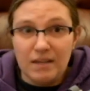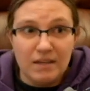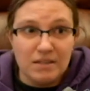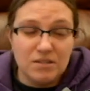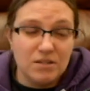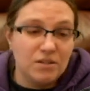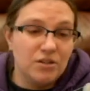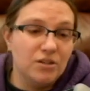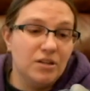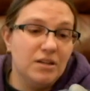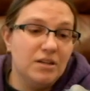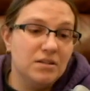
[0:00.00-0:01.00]
it's a
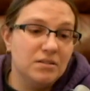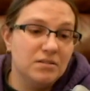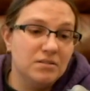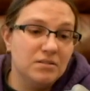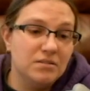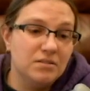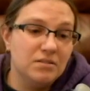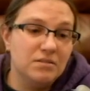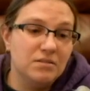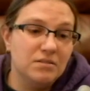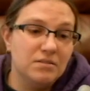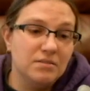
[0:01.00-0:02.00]
good
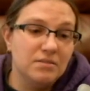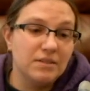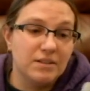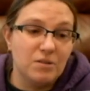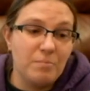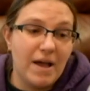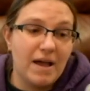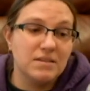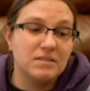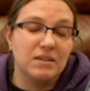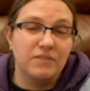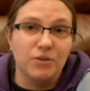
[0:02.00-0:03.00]
little
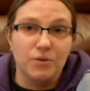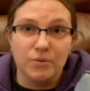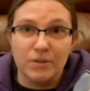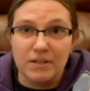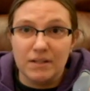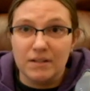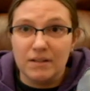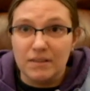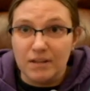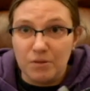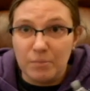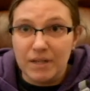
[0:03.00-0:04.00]
mask if you only need a
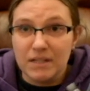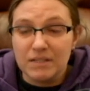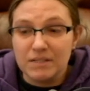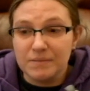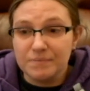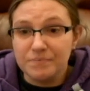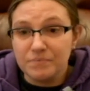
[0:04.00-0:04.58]
little bit.